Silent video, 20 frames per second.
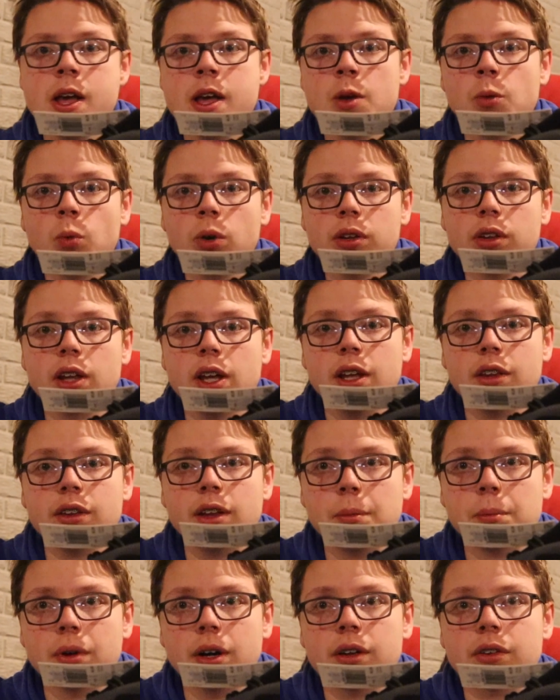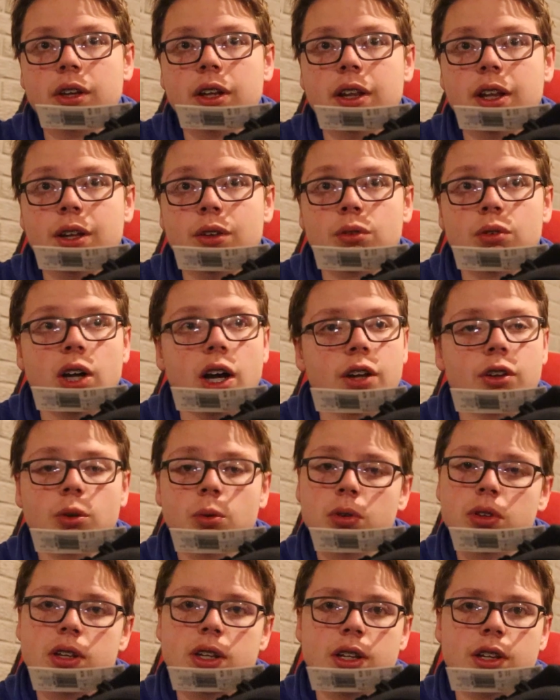Once it hits that price, I don't
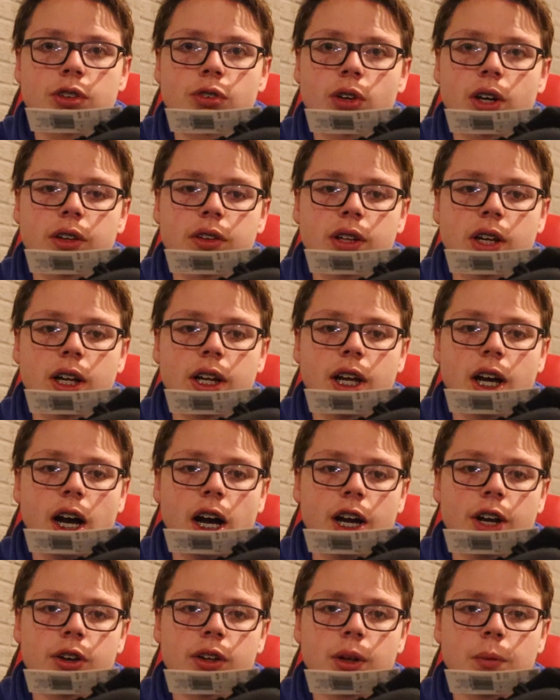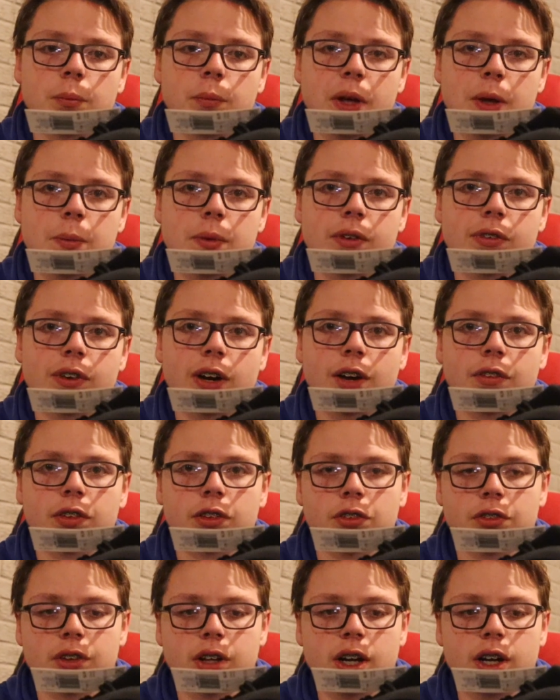see these rising any higher than maybe
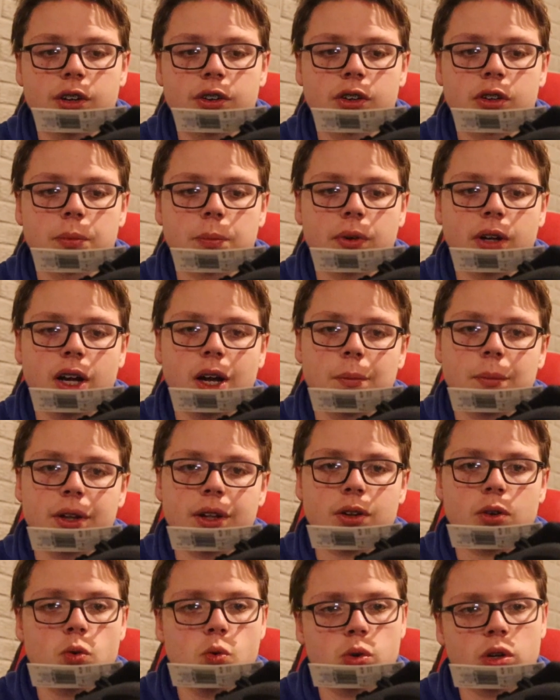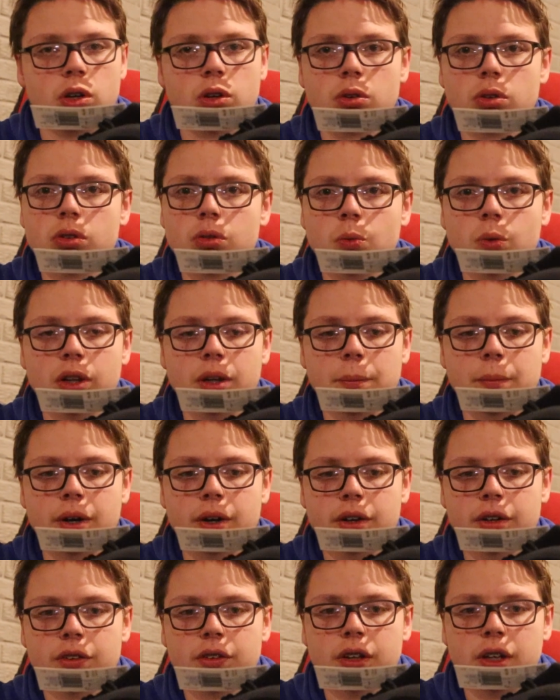$500, but I mean, who knows what the
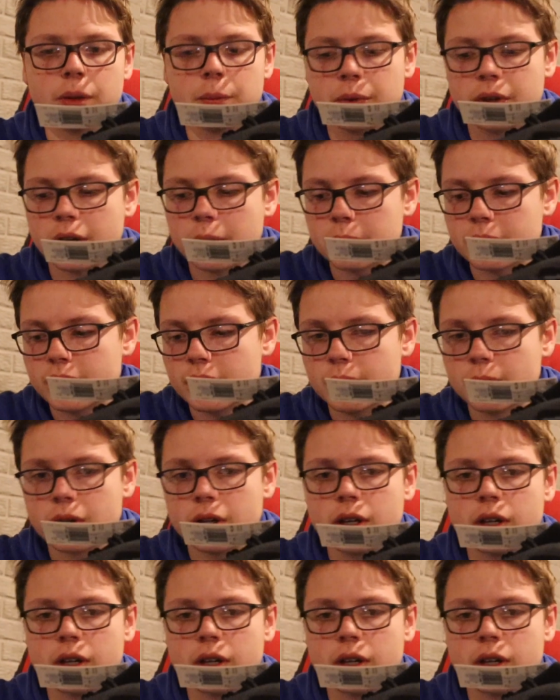market's going to be up to.